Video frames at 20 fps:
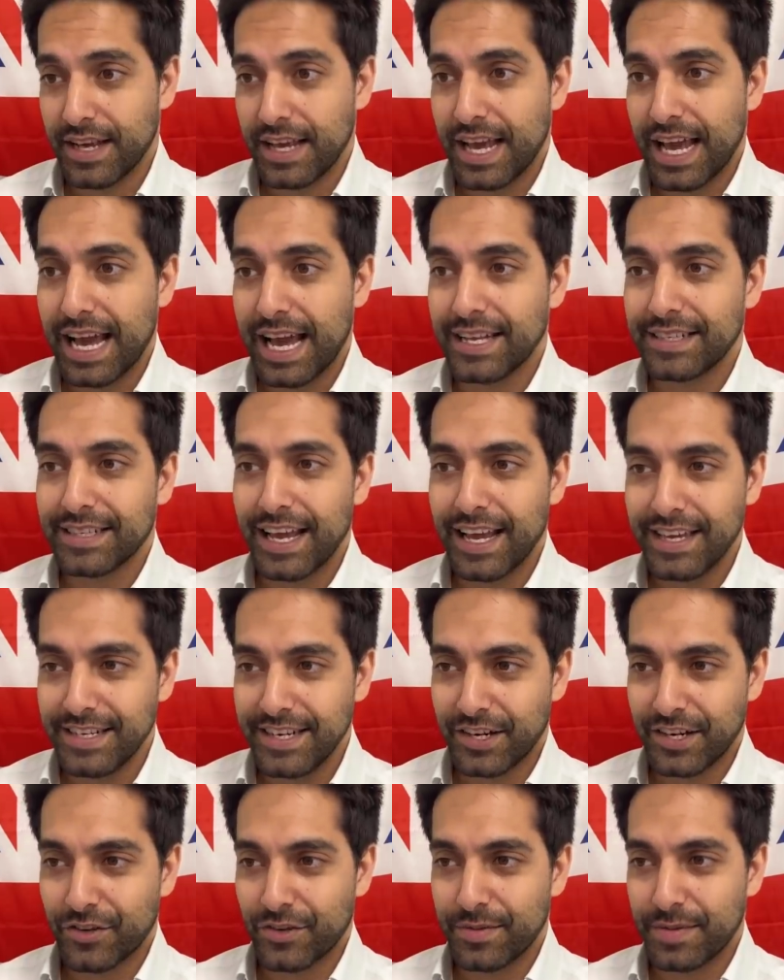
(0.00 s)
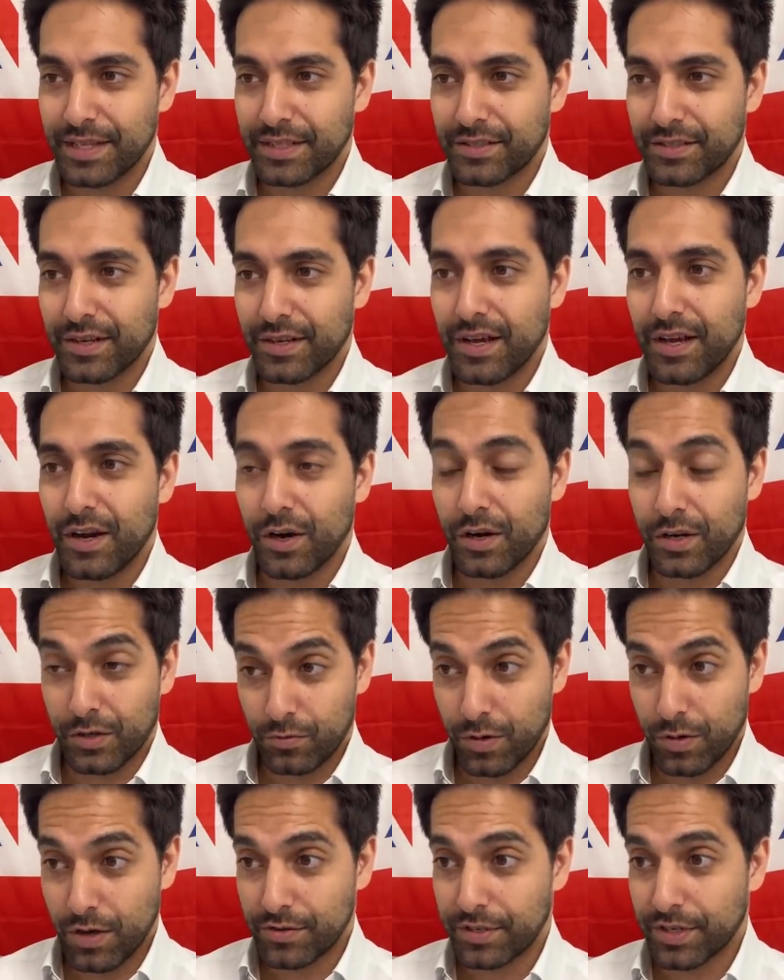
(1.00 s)
and any agreement on
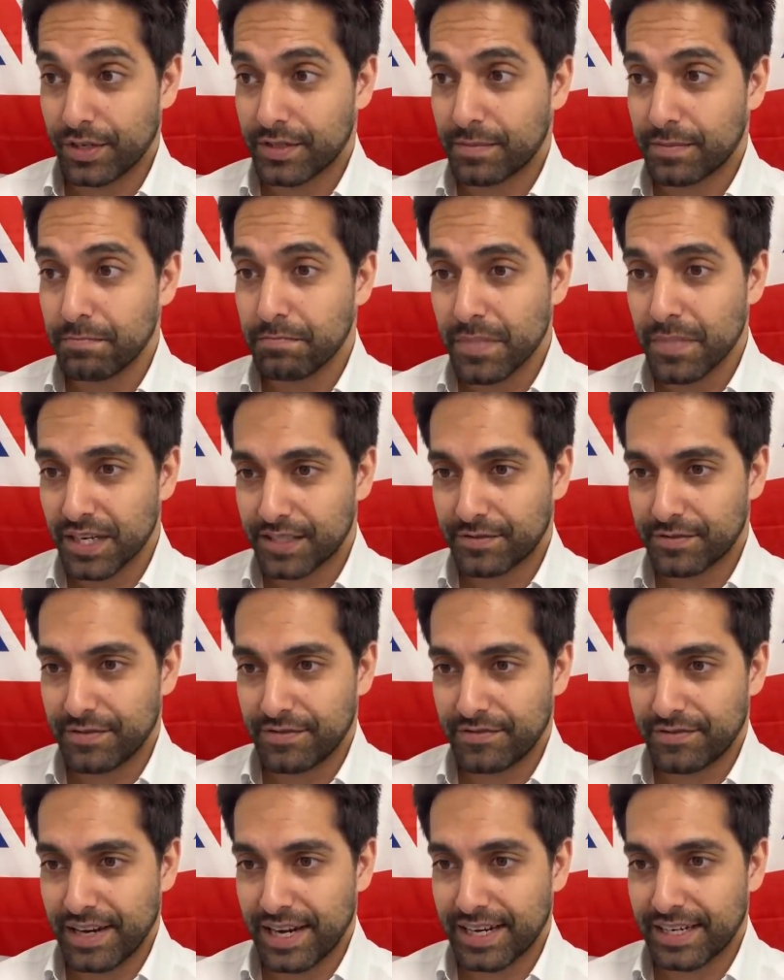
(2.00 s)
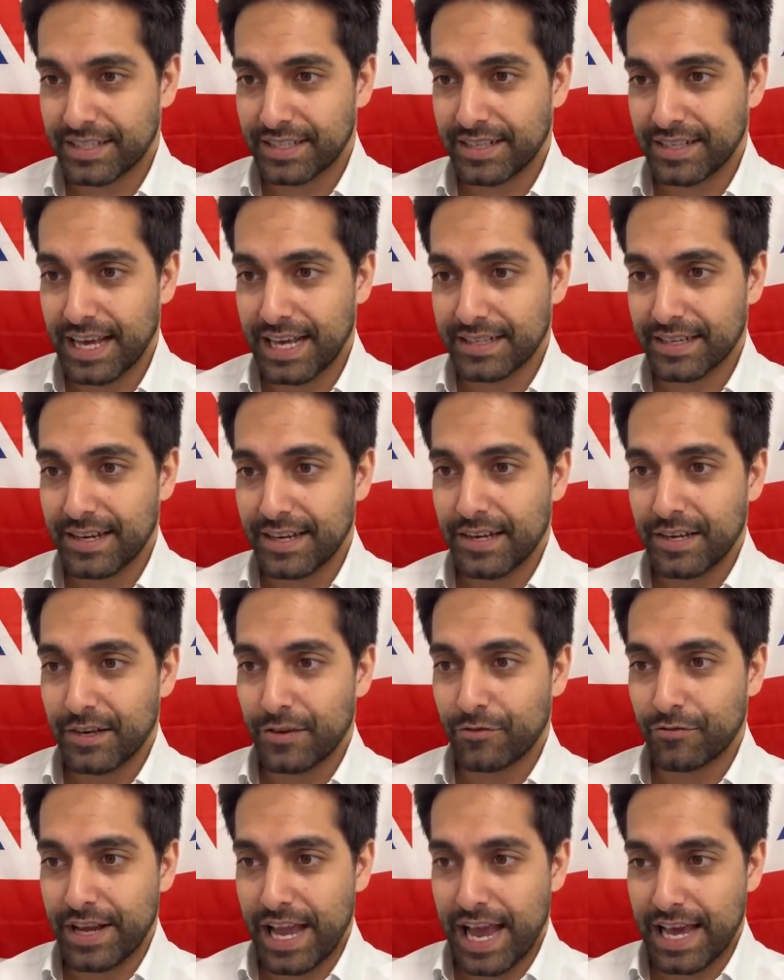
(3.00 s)
quotas must reflect that
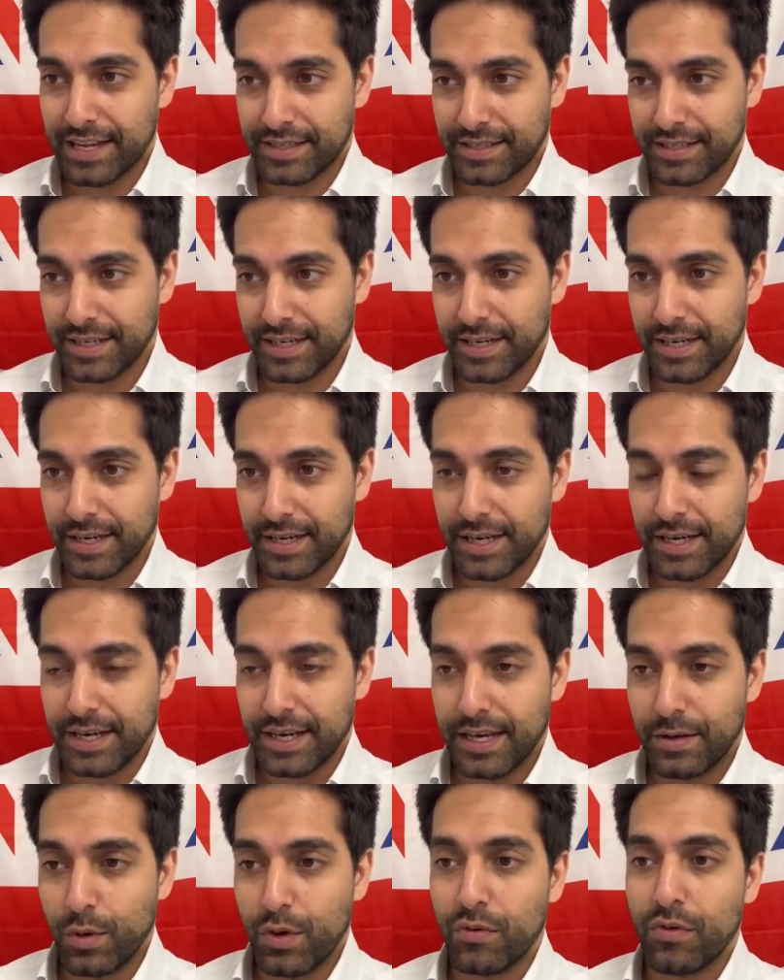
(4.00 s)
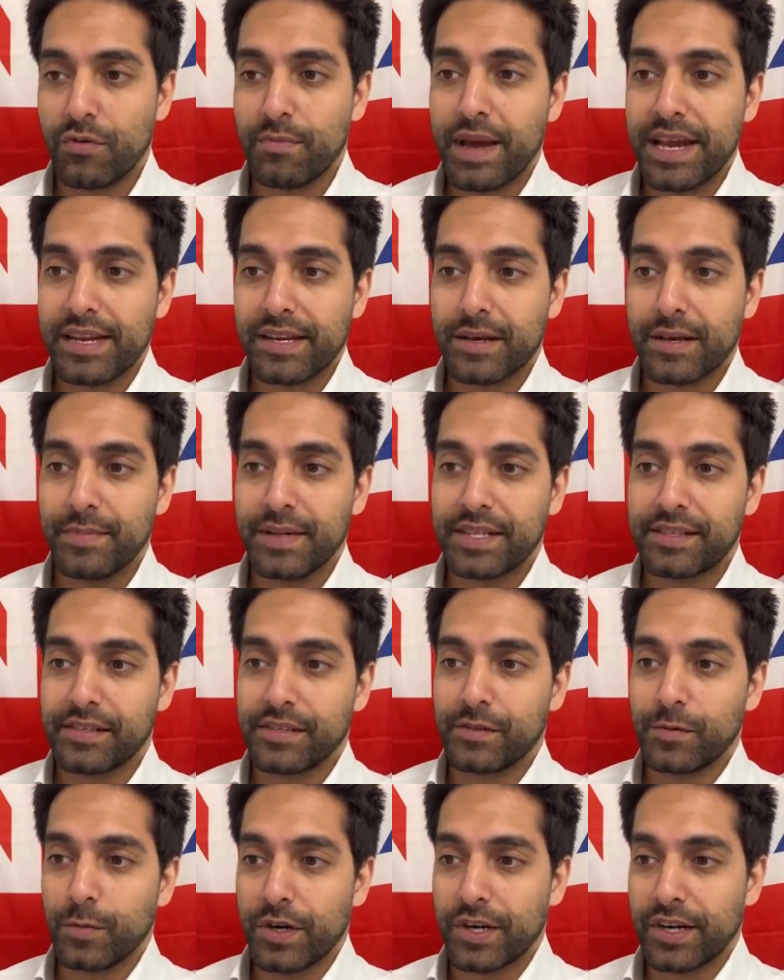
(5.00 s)
reality. We remain committed
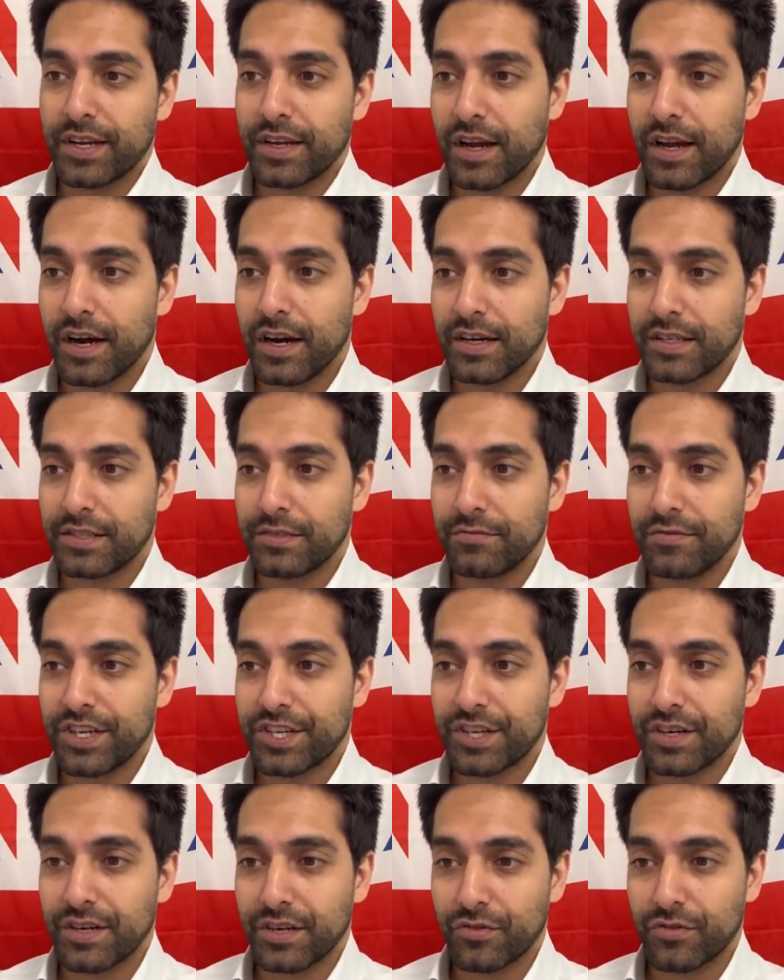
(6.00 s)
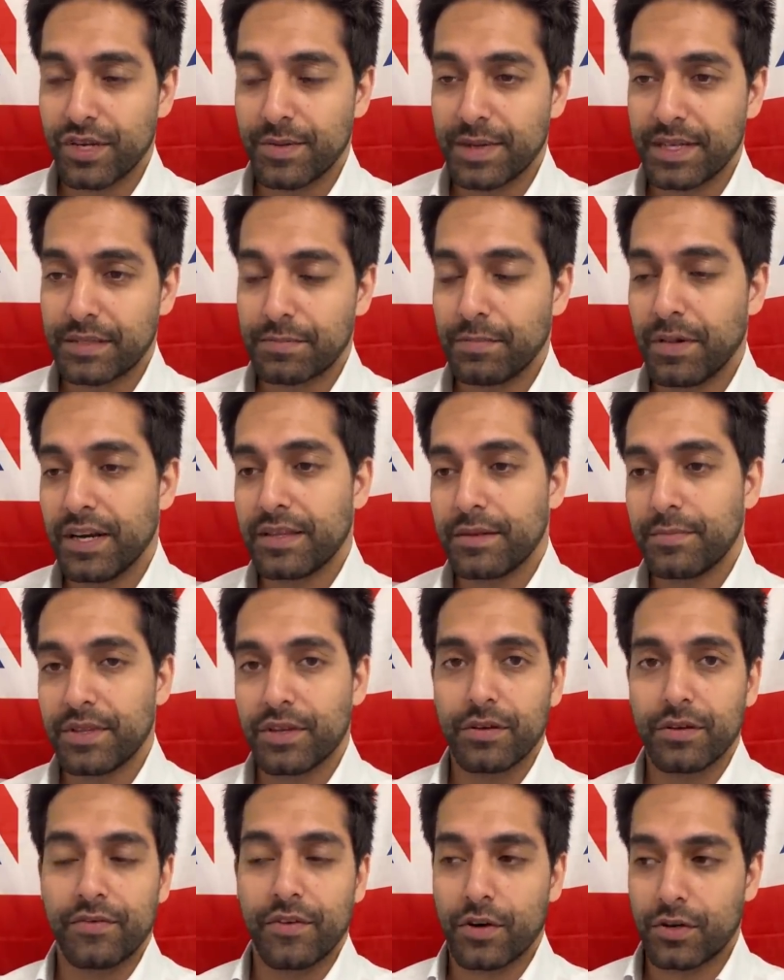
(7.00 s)
to working hard to reach an agreement by the
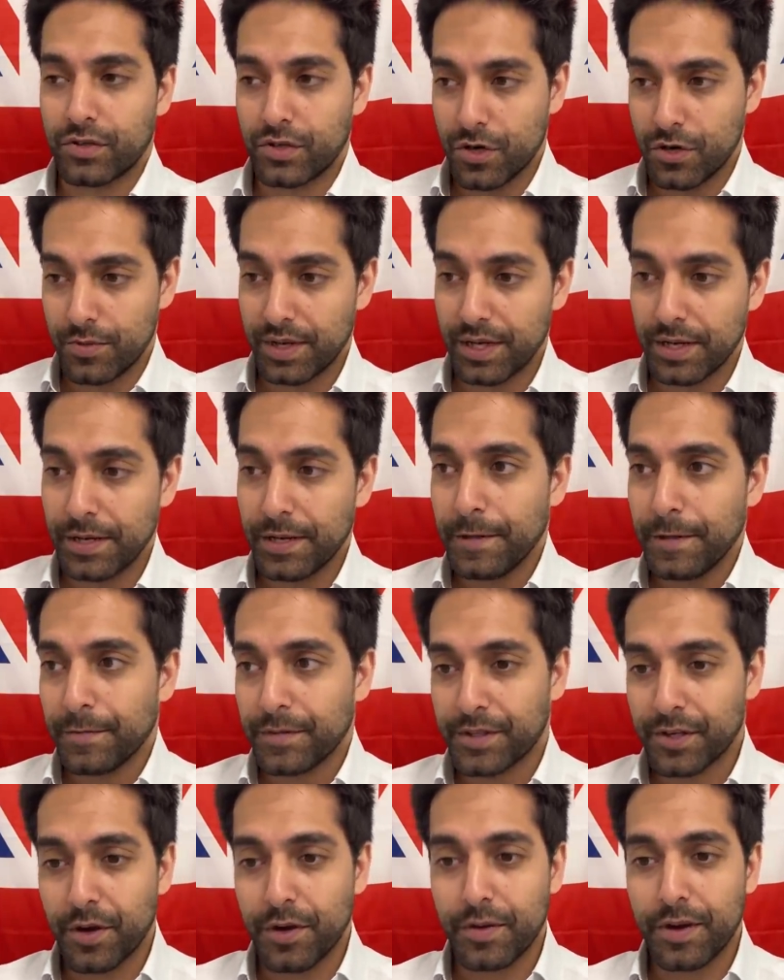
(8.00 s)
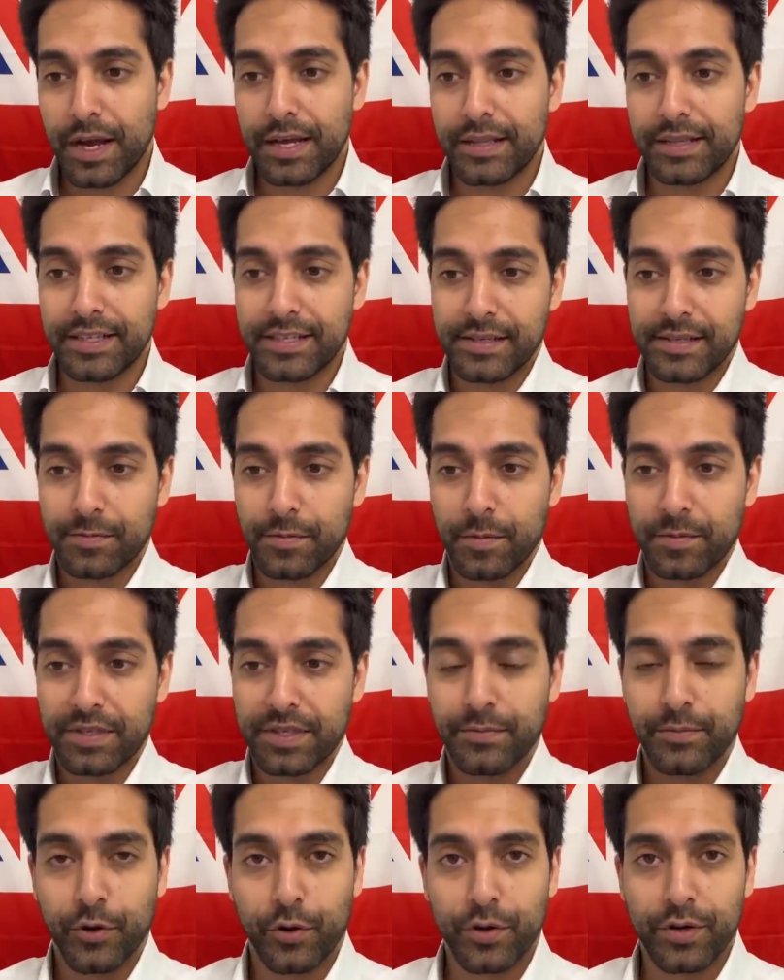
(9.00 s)
middle of October. So this is
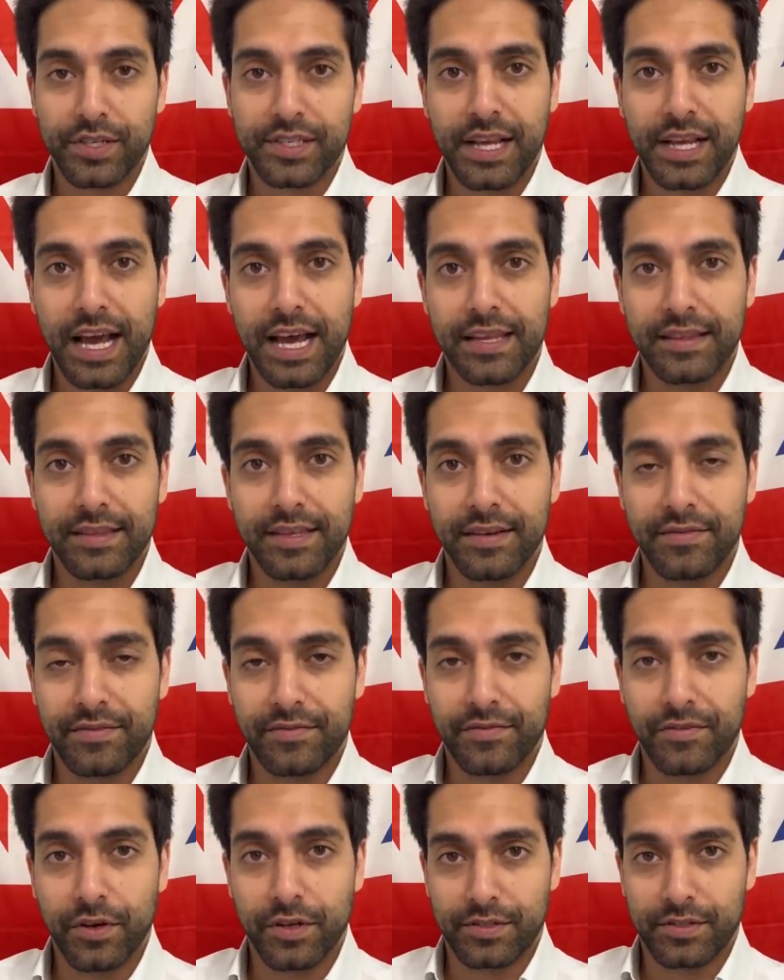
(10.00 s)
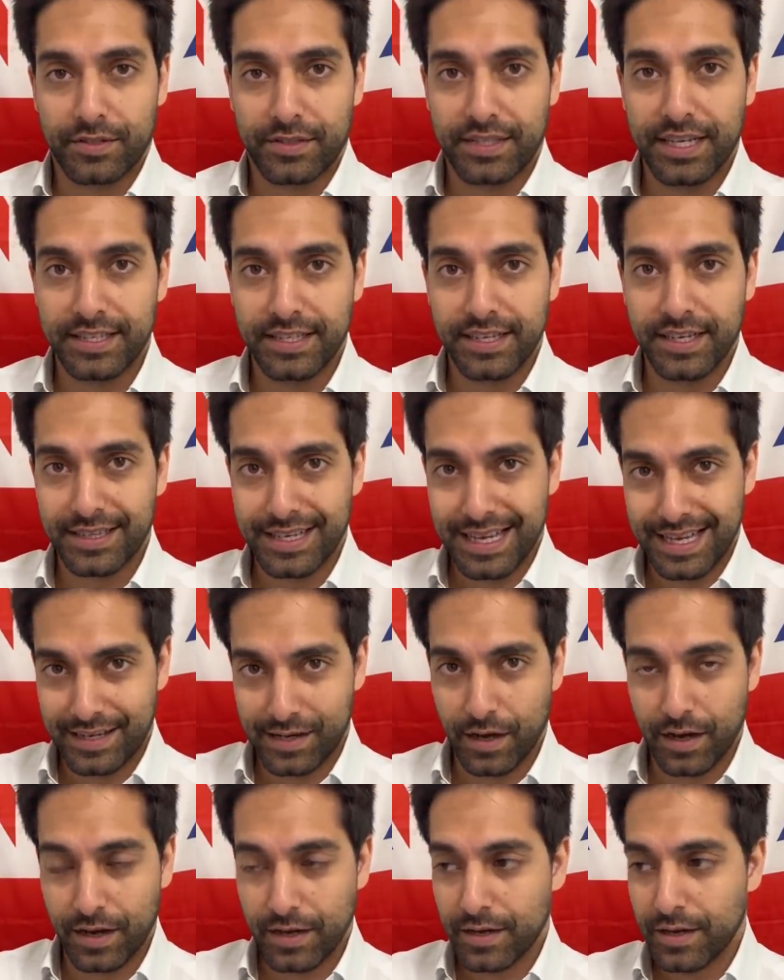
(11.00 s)
obviously Boris and David Frost setting a
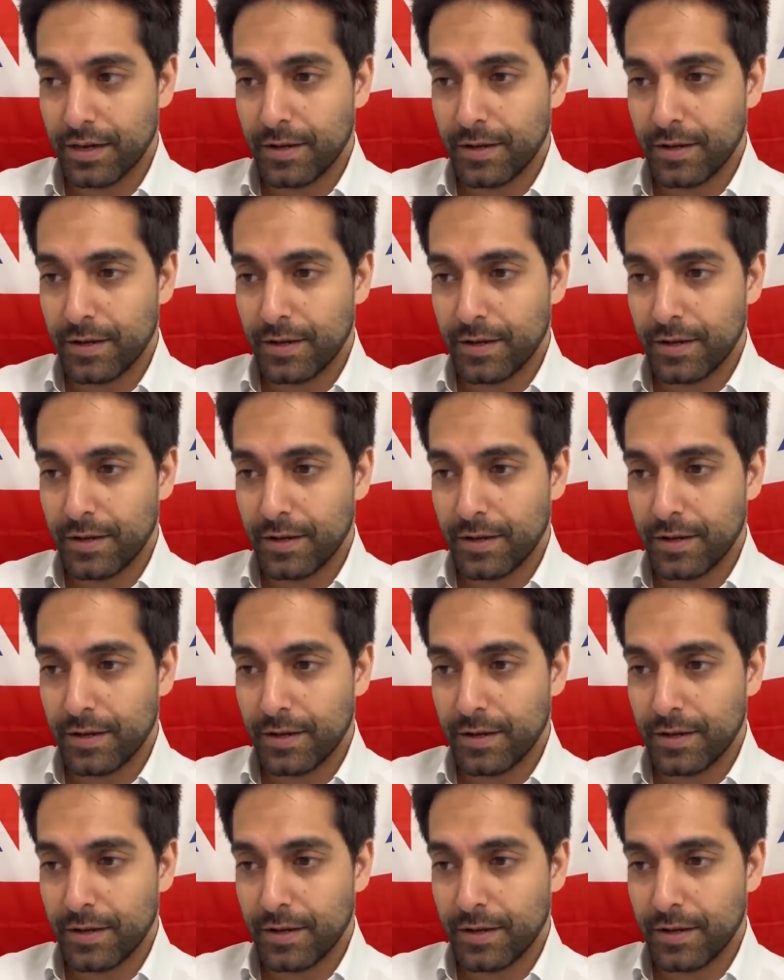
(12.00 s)
deadline,